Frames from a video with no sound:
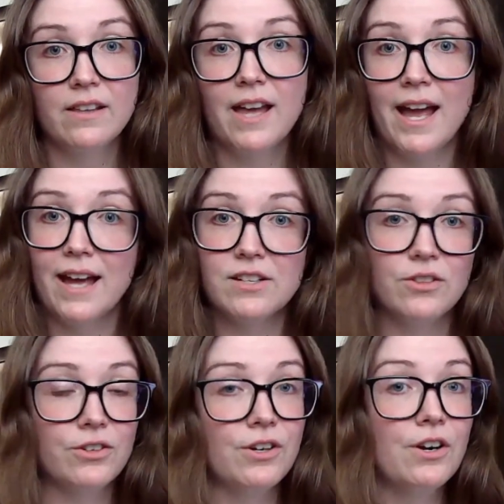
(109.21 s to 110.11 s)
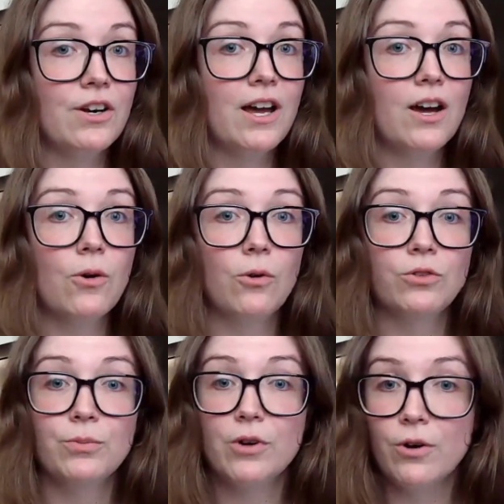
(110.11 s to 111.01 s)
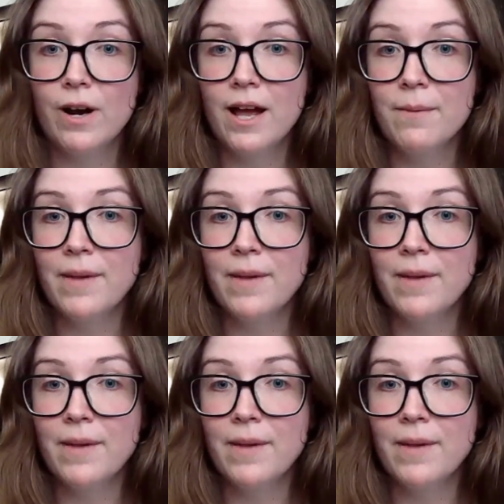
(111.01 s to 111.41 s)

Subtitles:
I had to learn a whole new program,